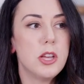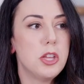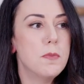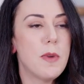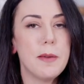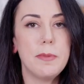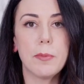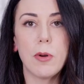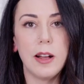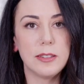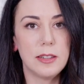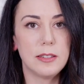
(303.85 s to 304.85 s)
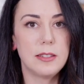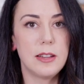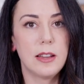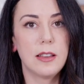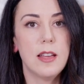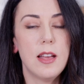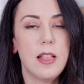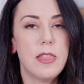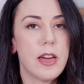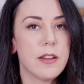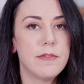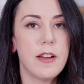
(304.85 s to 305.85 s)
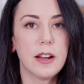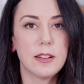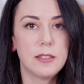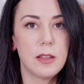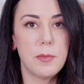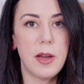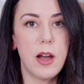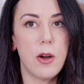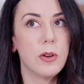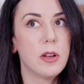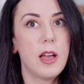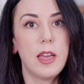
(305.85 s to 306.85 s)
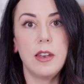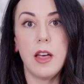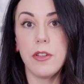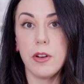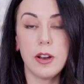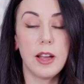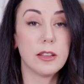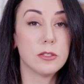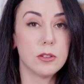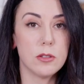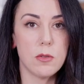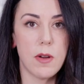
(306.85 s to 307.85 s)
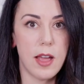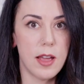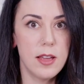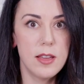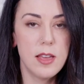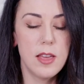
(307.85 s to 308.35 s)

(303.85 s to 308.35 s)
You might be processing that effect somehow another external way.